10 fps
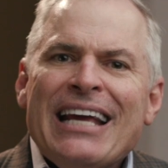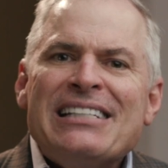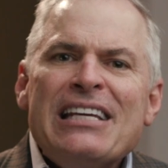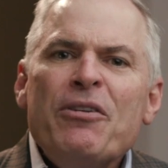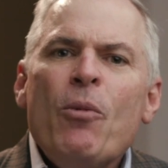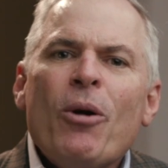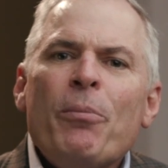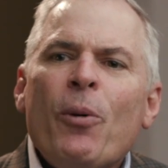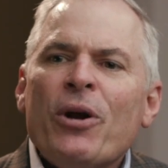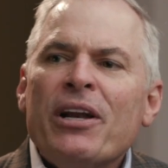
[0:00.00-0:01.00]
it's even more
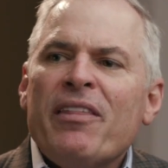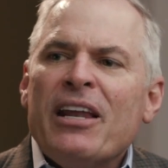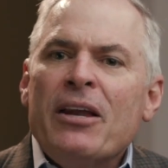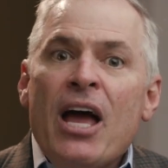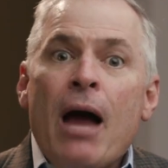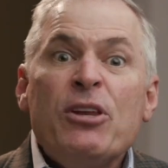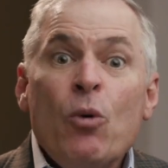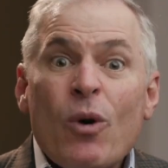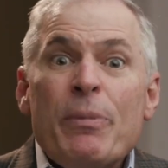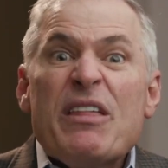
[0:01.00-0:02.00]
important than, I
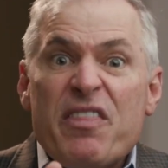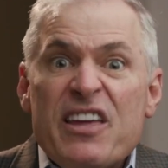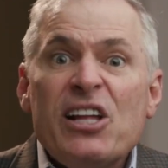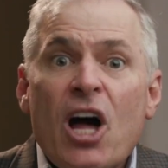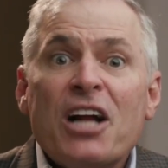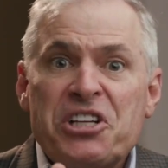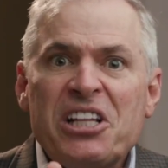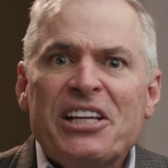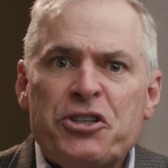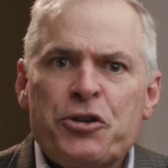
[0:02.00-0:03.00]
mean, you want to be
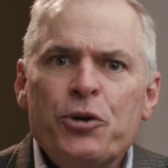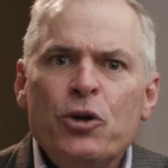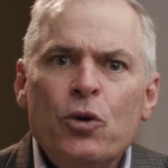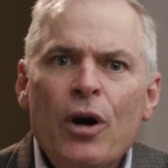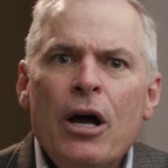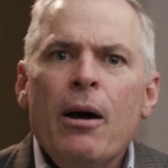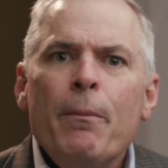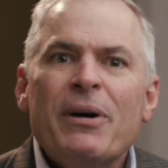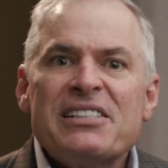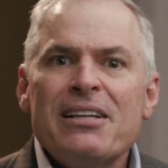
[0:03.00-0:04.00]
theologically true,
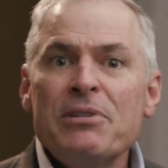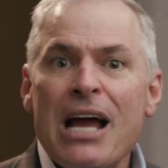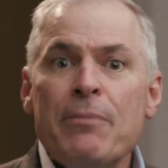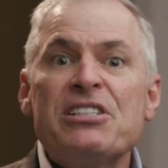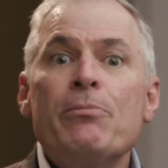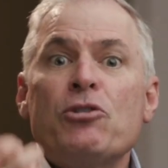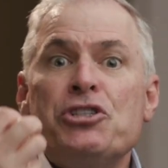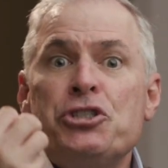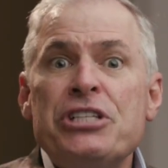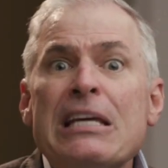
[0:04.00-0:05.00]
but sometimes the
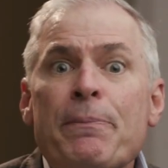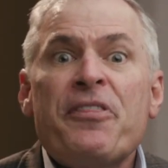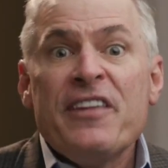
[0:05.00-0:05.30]
most deep